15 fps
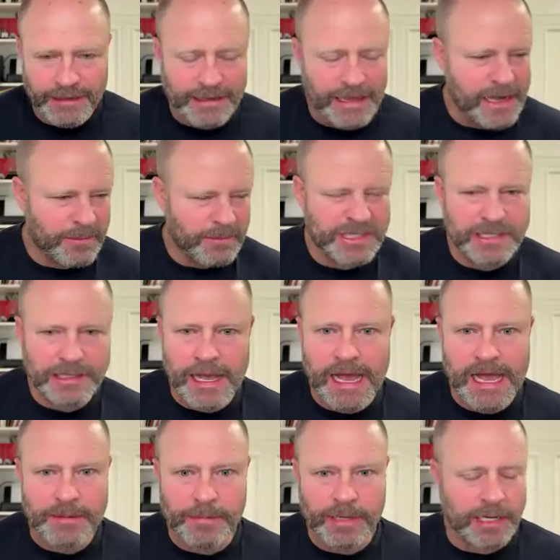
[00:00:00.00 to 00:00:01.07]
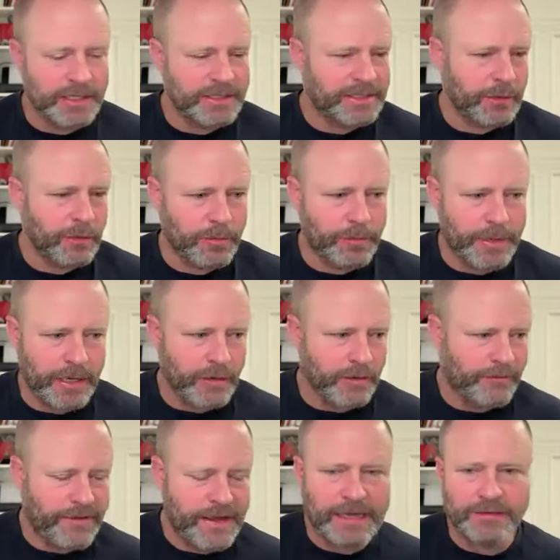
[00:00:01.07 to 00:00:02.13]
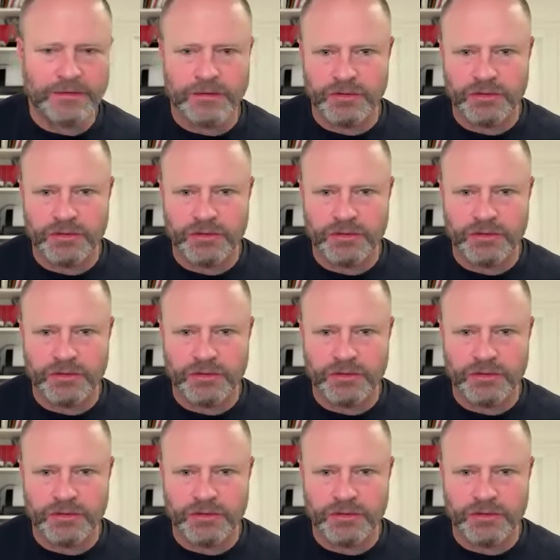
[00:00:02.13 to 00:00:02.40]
Let them slide because they were bigger, faster,